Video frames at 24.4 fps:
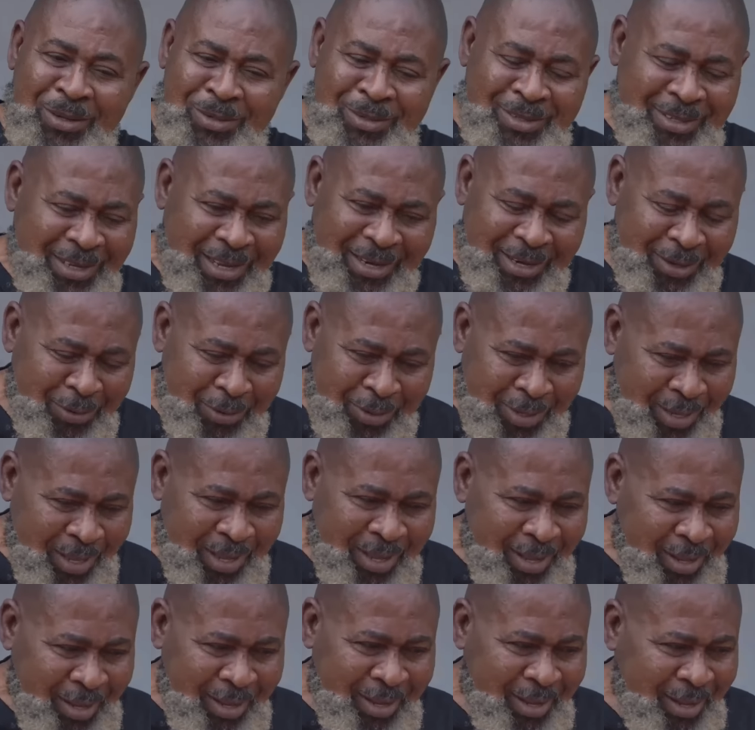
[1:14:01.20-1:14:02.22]
don't see any.
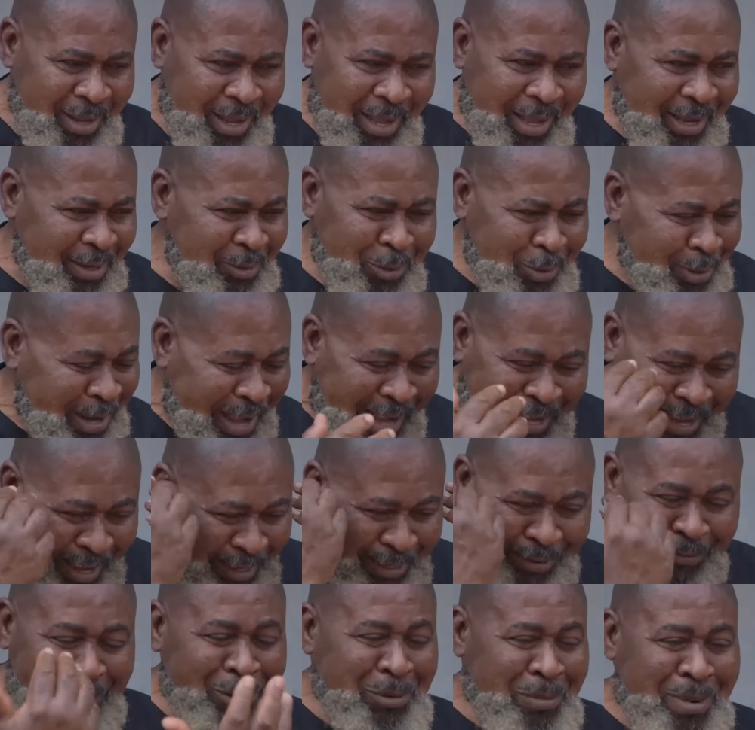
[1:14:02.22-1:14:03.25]
I
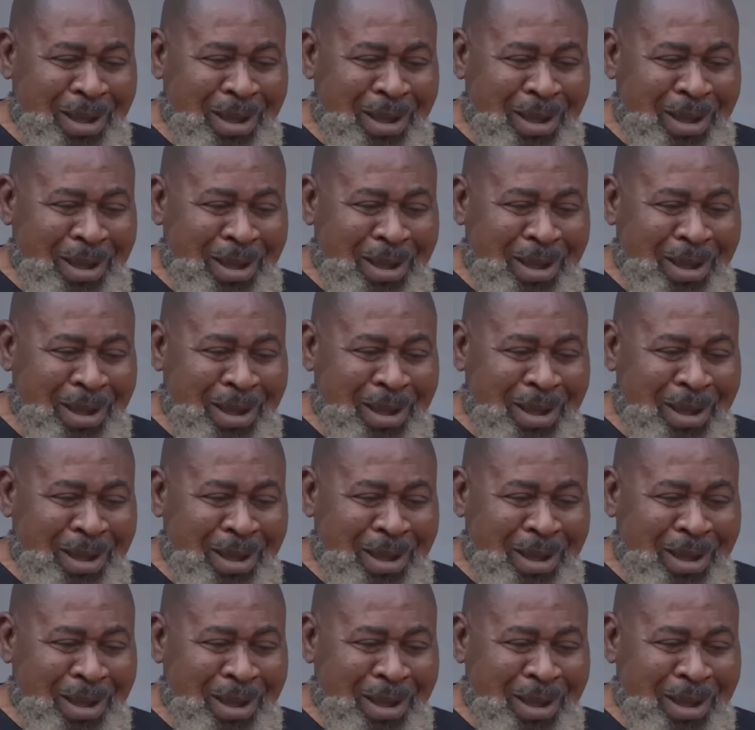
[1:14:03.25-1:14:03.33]
can't even